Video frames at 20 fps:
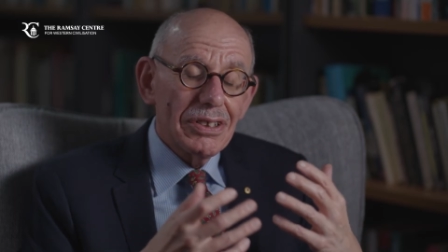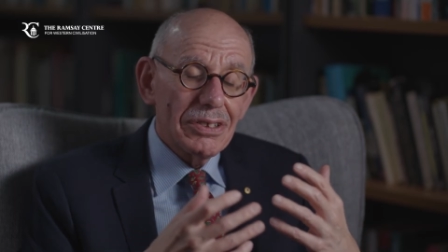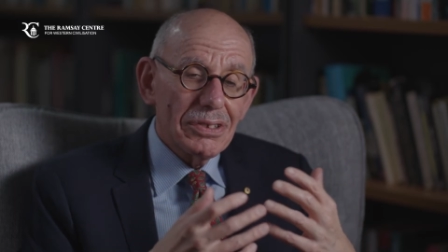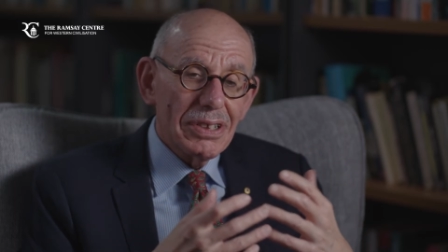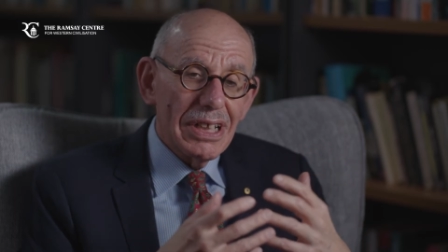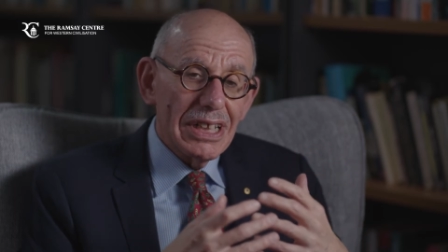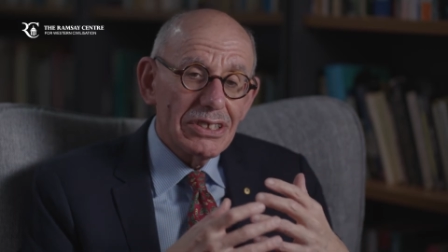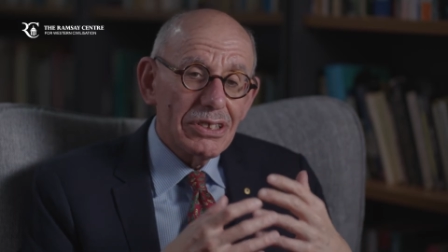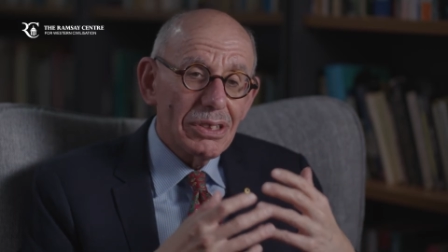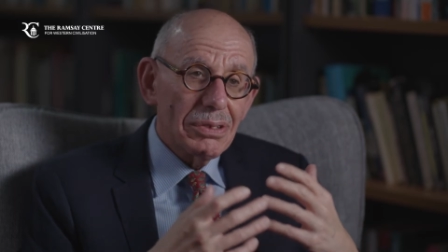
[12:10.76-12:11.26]

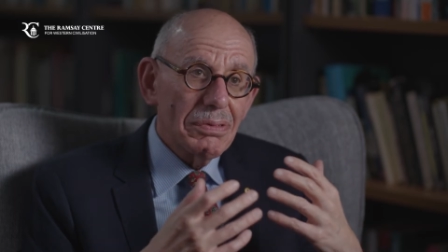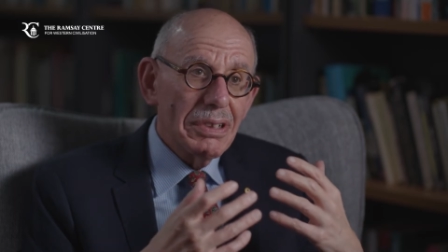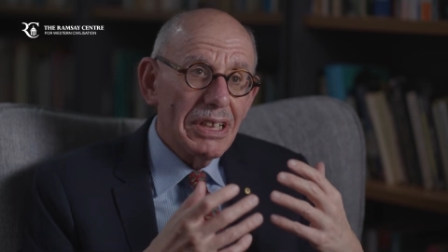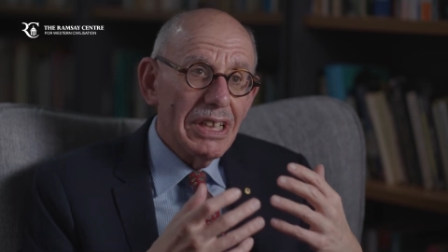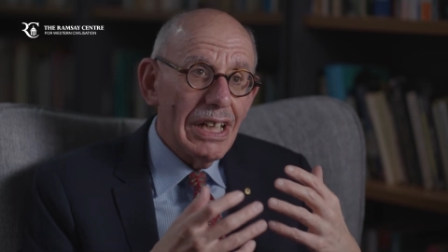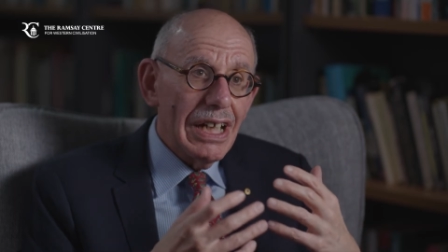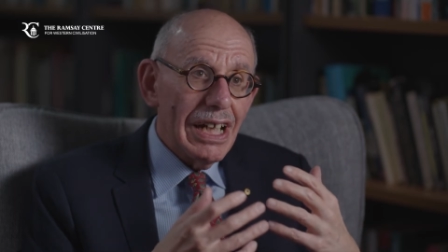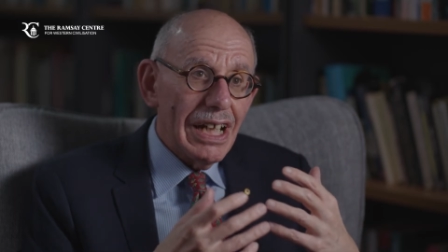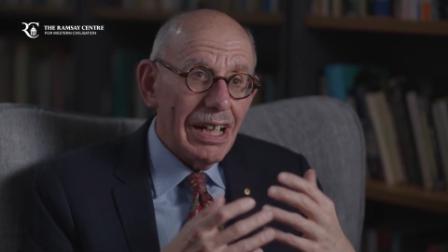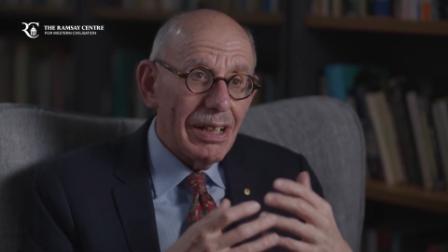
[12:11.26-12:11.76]
treasure
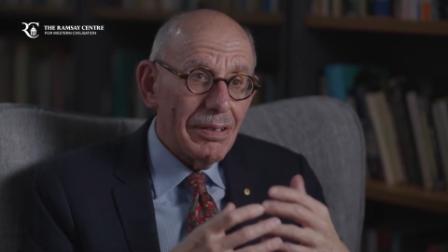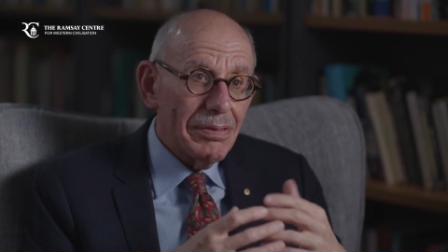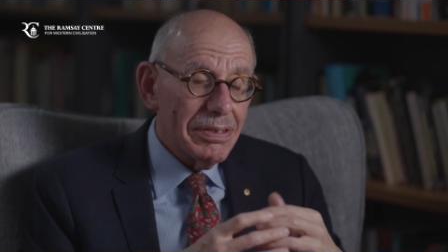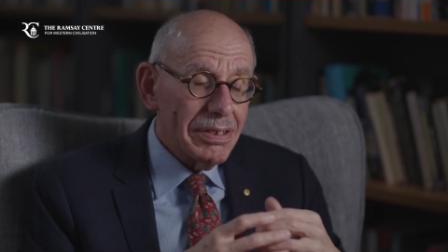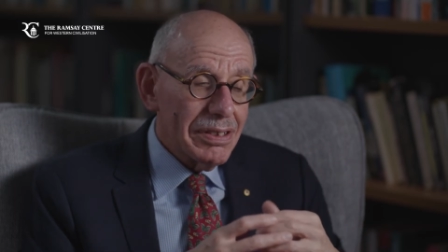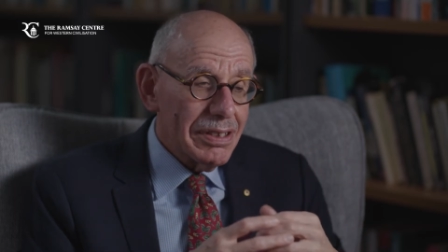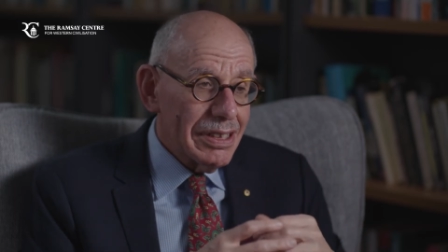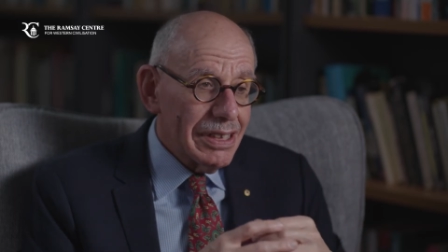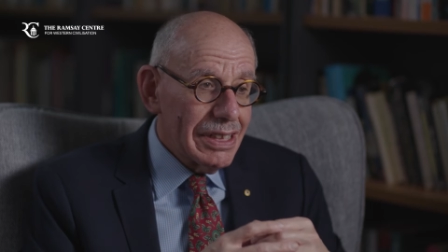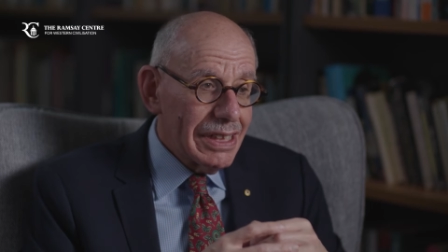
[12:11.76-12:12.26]
we have
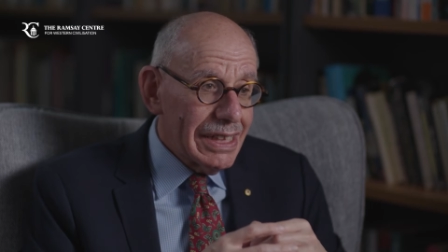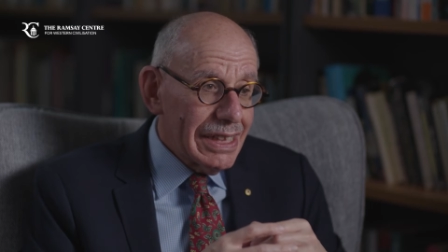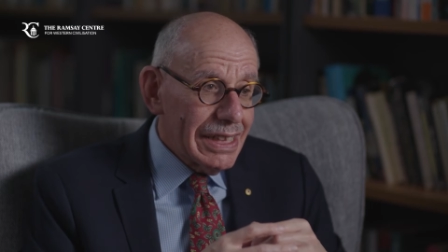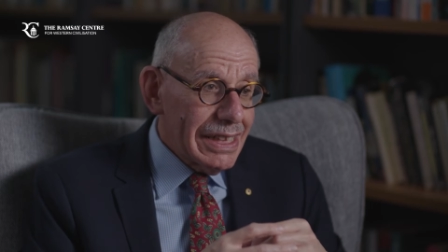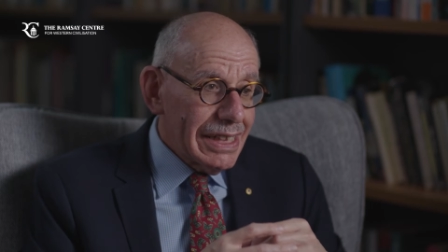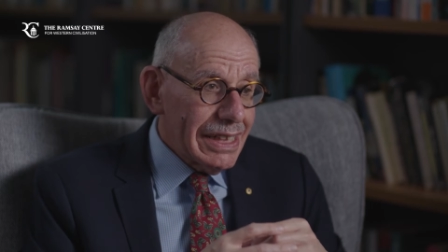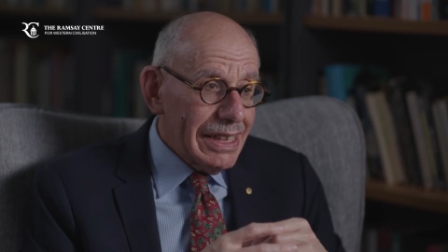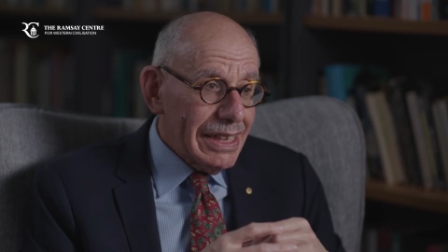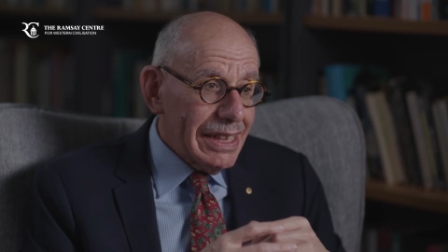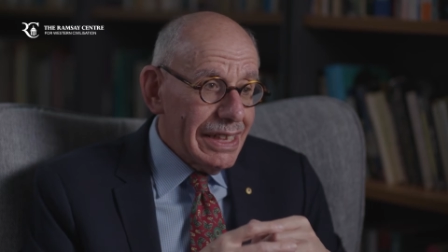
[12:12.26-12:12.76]

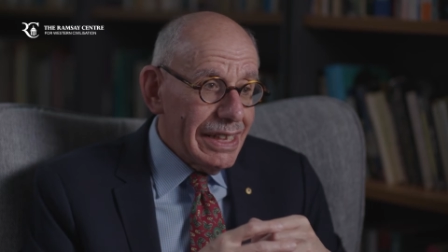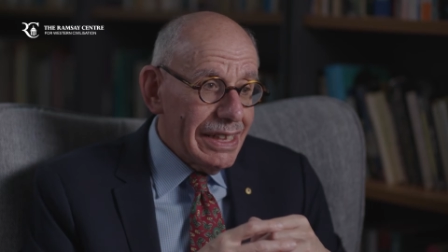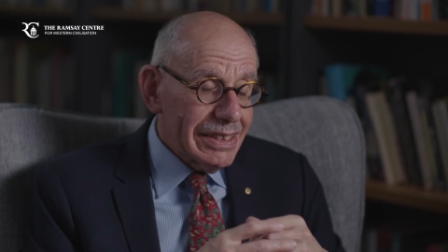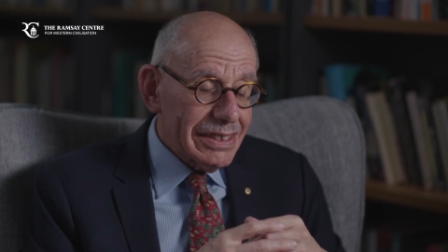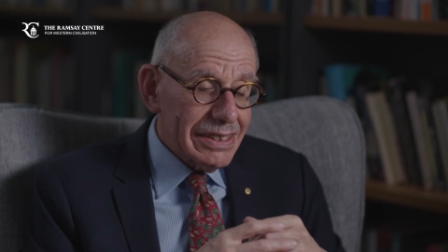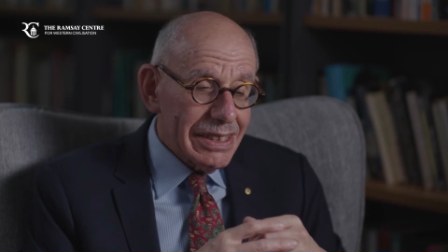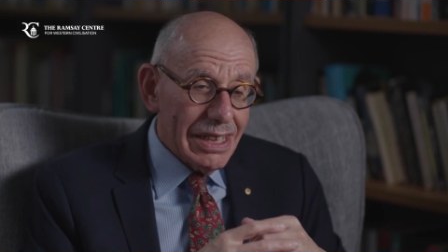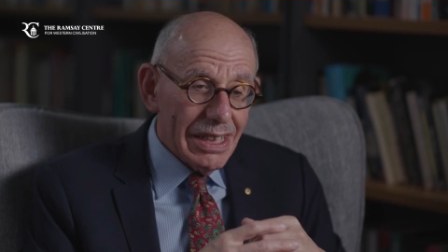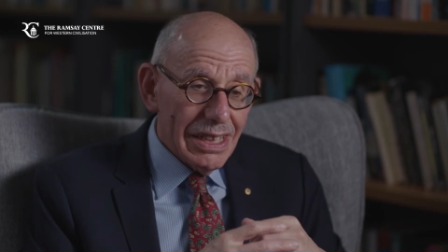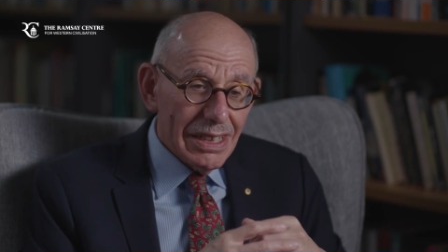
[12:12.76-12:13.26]

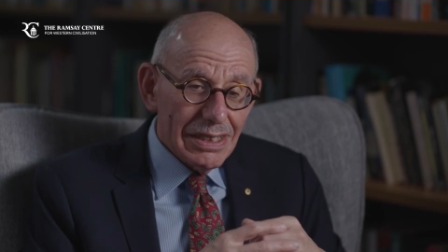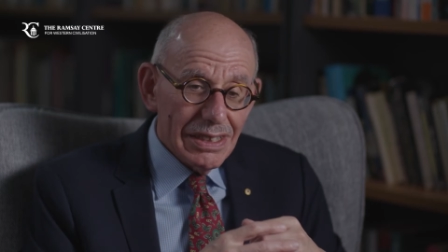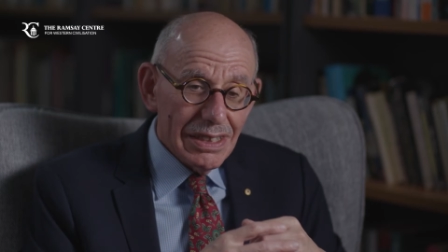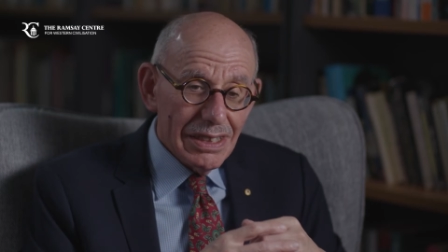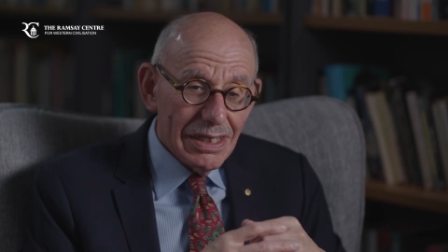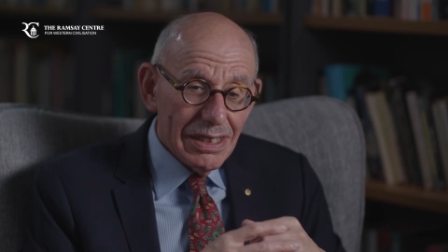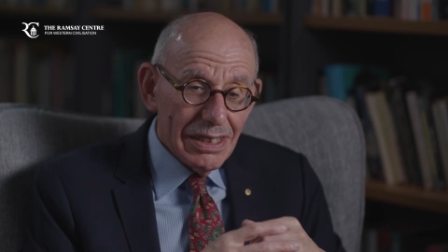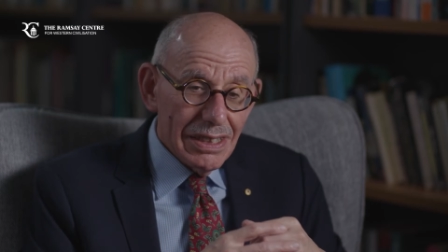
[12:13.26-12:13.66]
is that